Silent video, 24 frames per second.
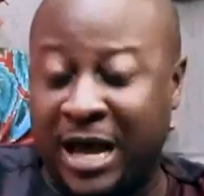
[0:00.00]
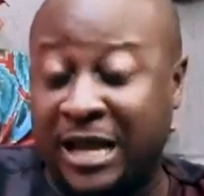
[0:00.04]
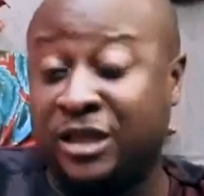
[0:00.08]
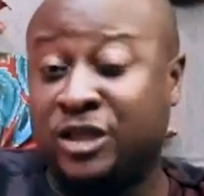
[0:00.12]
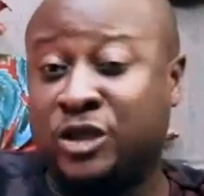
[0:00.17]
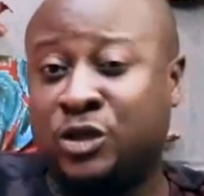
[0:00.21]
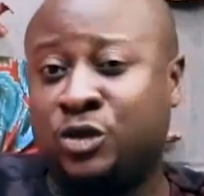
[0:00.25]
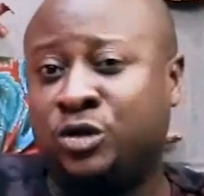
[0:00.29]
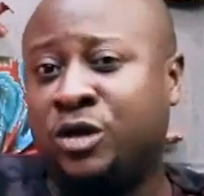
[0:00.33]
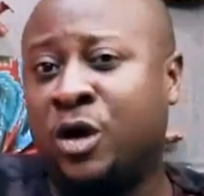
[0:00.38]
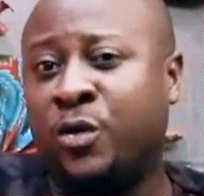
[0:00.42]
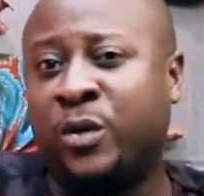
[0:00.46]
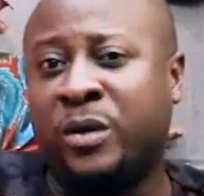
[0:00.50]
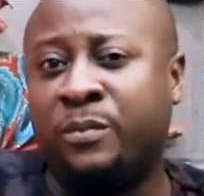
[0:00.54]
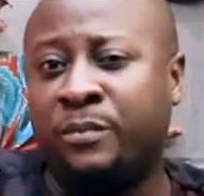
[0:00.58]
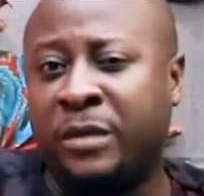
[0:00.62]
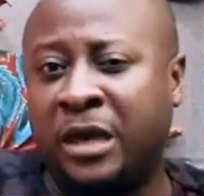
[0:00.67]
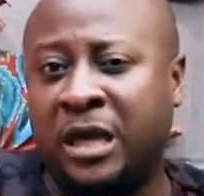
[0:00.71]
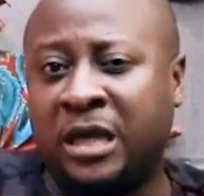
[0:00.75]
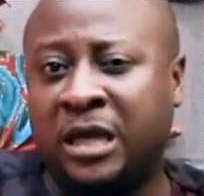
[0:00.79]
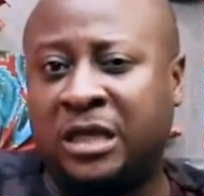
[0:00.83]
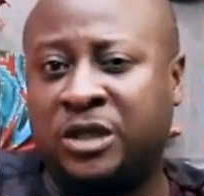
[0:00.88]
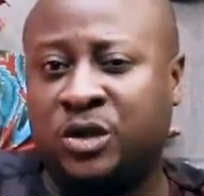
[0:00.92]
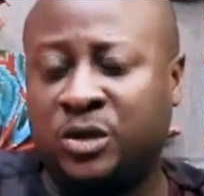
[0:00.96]
And in studio with
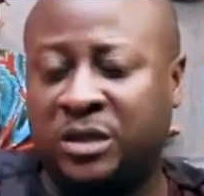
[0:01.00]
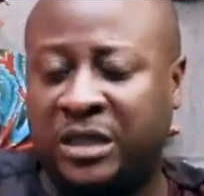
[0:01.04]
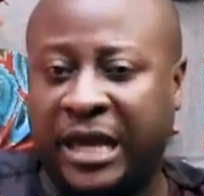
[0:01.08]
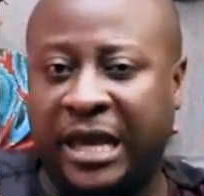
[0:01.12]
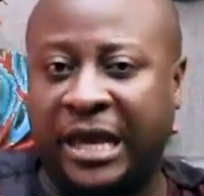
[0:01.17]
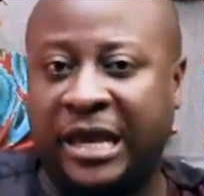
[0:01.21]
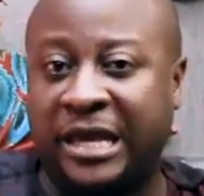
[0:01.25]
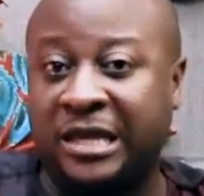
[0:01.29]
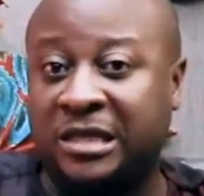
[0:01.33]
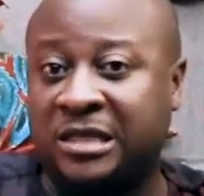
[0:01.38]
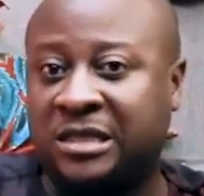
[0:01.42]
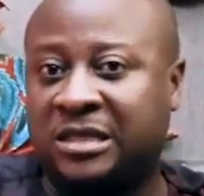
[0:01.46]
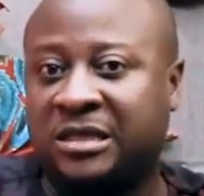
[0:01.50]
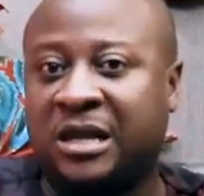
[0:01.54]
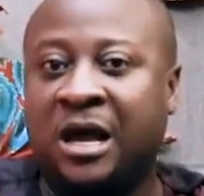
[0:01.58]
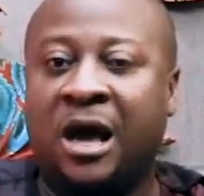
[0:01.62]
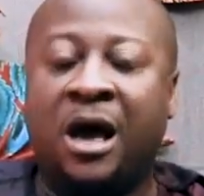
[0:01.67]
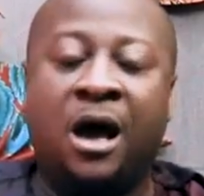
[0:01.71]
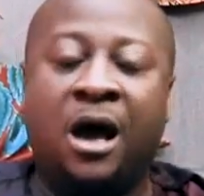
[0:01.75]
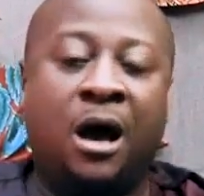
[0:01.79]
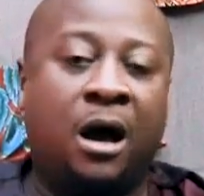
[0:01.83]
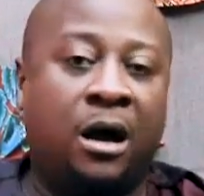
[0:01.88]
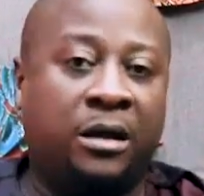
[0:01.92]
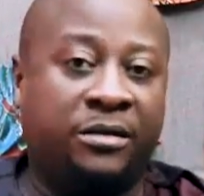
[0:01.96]
me today is
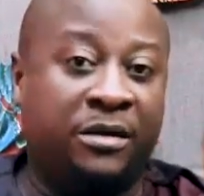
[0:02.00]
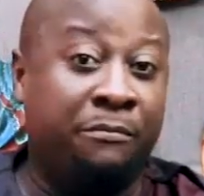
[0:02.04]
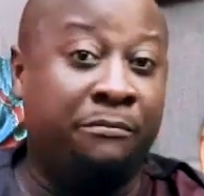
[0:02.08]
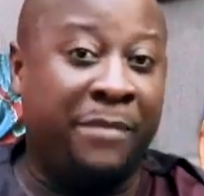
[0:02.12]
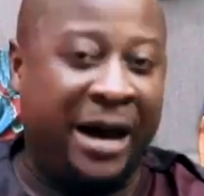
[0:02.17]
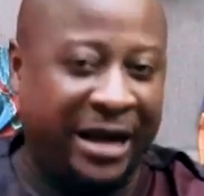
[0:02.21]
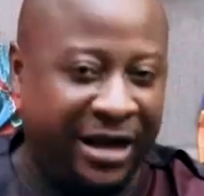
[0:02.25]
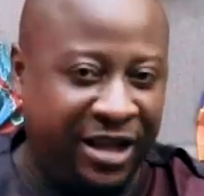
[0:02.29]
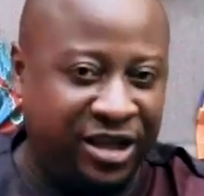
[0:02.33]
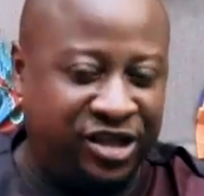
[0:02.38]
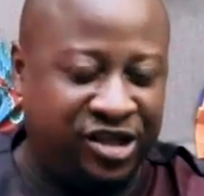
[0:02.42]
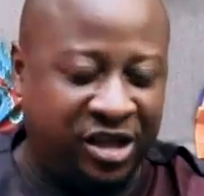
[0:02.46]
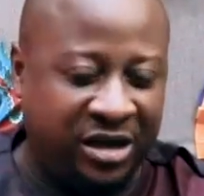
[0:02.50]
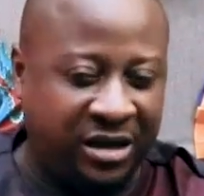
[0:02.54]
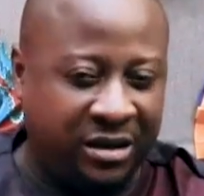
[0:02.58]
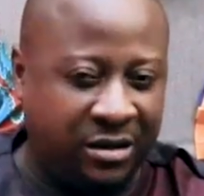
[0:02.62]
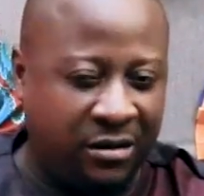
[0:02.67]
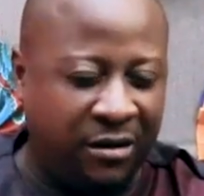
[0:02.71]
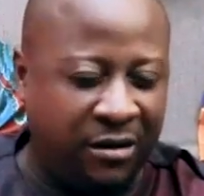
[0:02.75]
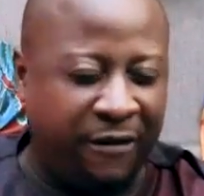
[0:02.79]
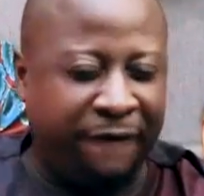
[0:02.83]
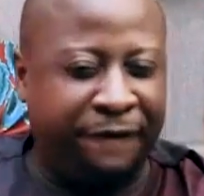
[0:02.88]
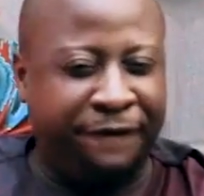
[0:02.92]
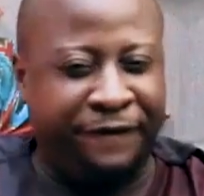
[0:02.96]
the manager
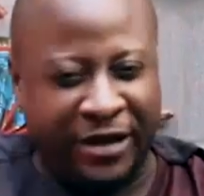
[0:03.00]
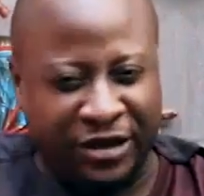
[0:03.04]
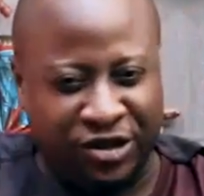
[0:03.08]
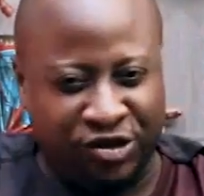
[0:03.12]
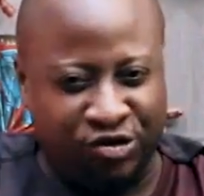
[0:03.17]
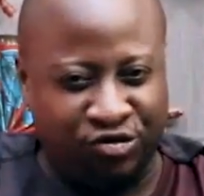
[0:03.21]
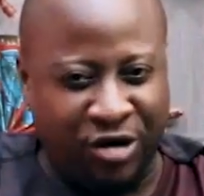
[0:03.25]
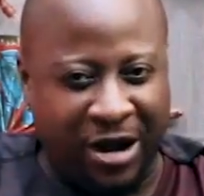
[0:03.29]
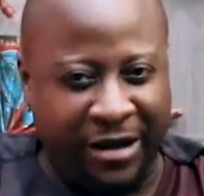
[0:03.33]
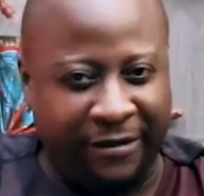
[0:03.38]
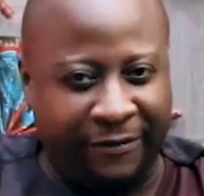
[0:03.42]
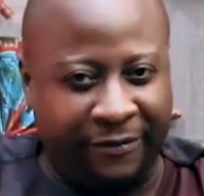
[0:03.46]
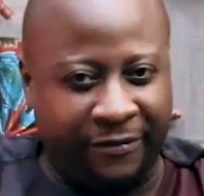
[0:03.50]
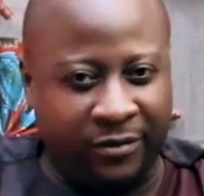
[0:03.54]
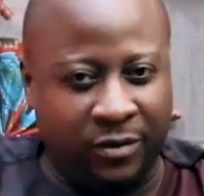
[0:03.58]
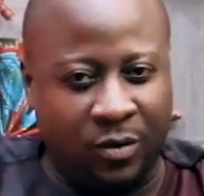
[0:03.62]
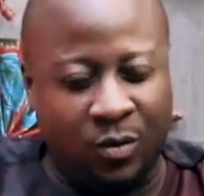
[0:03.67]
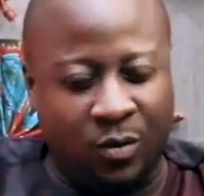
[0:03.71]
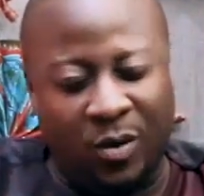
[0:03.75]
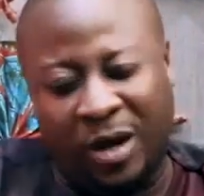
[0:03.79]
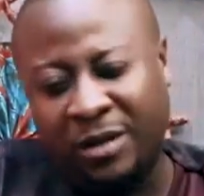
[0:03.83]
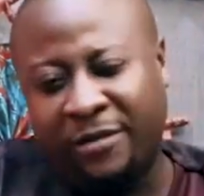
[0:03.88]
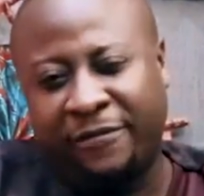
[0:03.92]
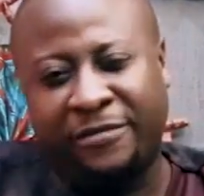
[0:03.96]
of FIRST DRIVE,
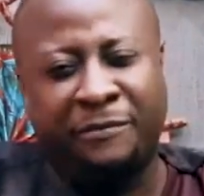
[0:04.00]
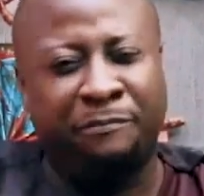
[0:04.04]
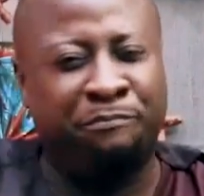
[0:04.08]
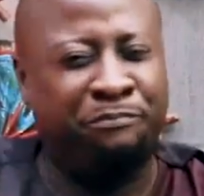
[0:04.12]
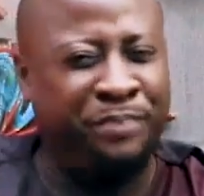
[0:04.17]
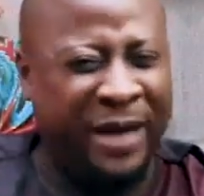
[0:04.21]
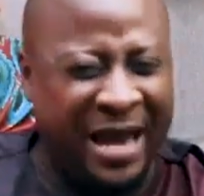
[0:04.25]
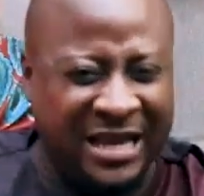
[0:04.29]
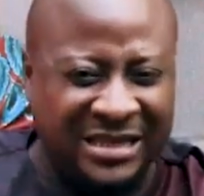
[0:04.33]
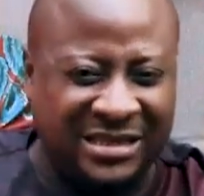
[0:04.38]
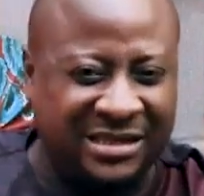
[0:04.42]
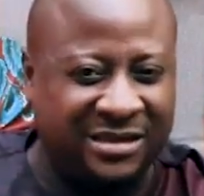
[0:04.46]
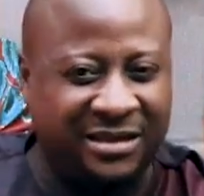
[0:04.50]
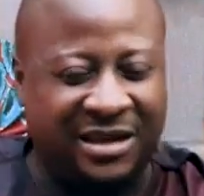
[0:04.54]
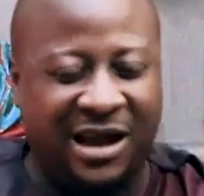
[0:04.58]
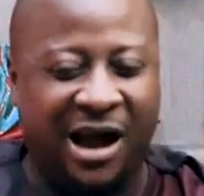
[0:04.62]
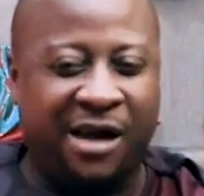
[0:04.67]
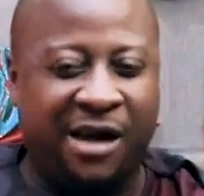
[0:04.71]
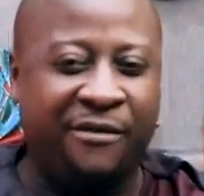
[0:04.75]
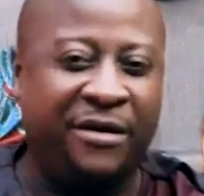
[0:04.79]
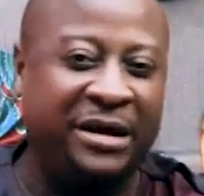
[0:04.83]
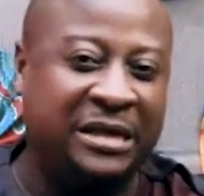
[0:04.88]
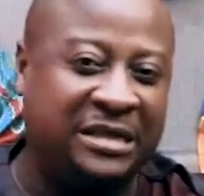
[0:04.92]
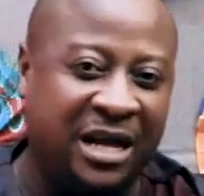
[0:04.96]
one of the best
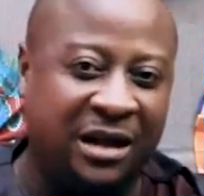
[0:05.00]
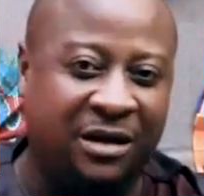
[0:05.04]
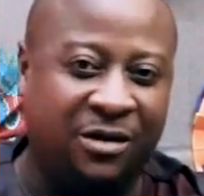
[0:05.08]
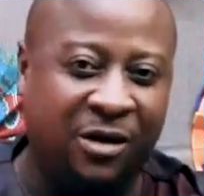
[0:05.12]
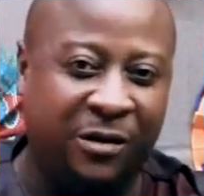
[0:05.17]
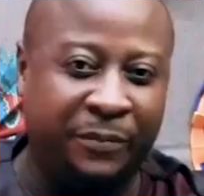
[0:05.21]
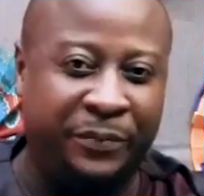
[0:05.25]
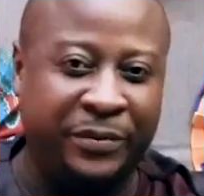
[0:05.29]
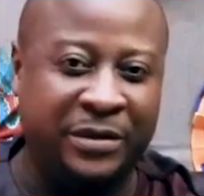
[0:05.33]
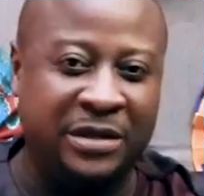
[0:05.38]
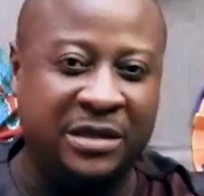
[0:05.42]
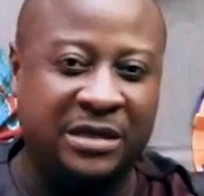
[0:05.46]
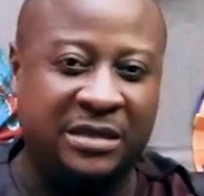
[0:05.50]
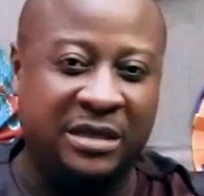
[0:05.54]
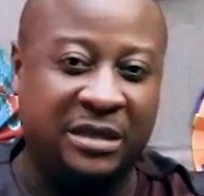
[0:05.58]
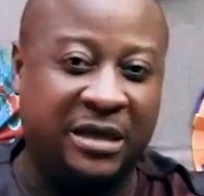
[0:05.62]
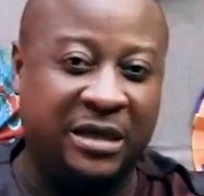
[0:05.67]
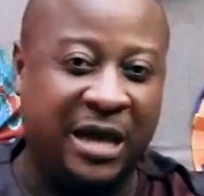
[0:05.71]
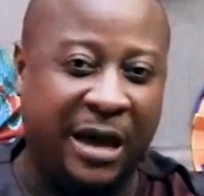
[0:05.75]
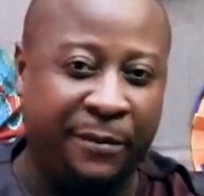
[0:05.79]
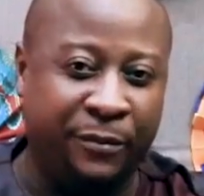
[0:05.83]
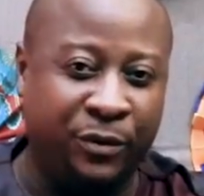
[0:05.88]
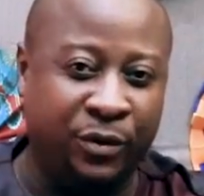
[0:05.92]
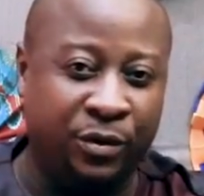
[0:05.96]
car rental companies
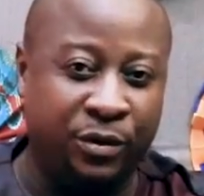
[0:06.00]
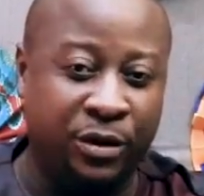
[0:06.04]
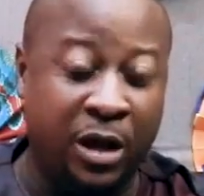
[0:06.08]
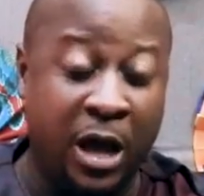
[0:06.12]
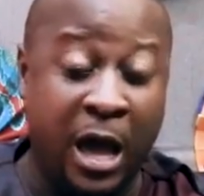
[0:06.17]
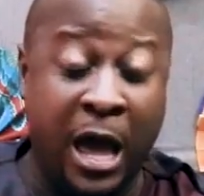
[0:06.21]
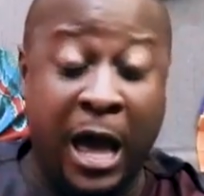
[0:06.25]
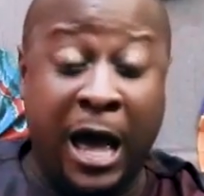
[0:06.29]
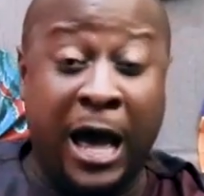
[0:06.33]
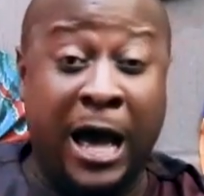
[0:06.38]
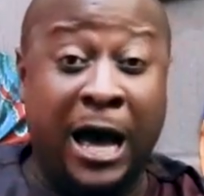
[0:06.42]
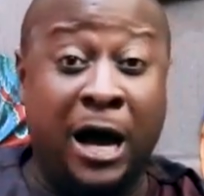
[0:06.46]
in Cameroon.